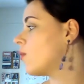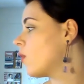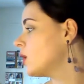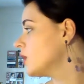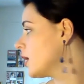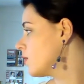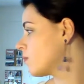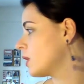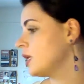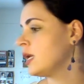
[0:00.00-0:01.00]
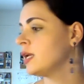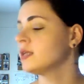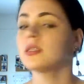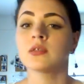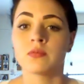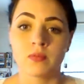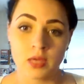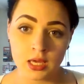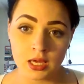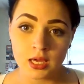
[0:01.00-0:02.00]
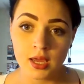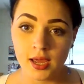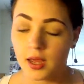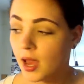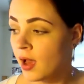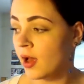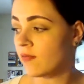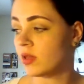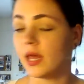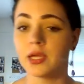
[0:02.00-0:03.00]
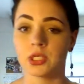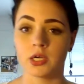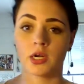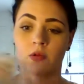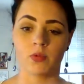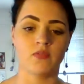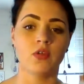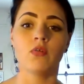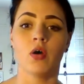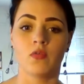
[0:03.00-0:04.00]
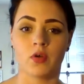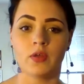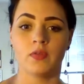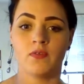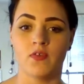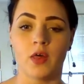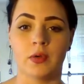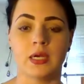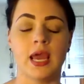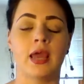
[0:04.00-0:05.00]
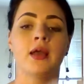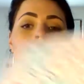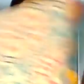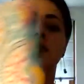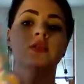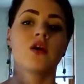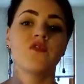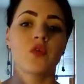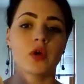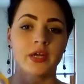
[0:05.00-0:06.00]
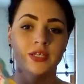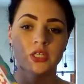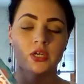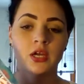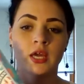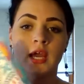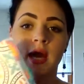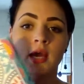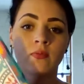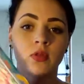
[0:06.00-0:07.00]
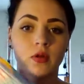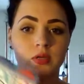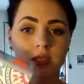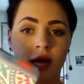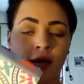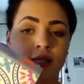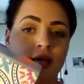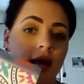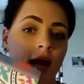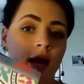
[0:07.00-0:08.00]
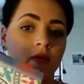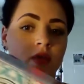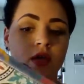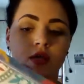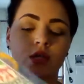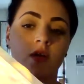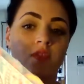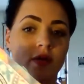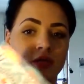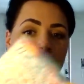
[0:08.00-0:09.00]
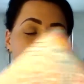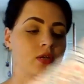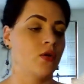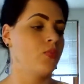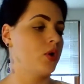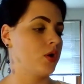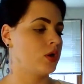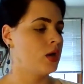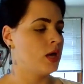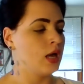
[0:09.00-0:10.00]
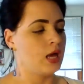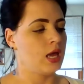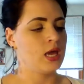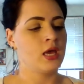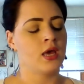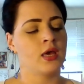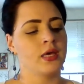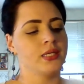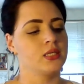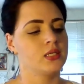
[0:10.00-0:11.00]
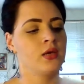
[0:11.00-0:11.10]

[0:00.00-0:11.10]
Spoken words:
online readings, we have a lecture and a review over it the following day. So for history and political science, I have each a 5-subject notebook, and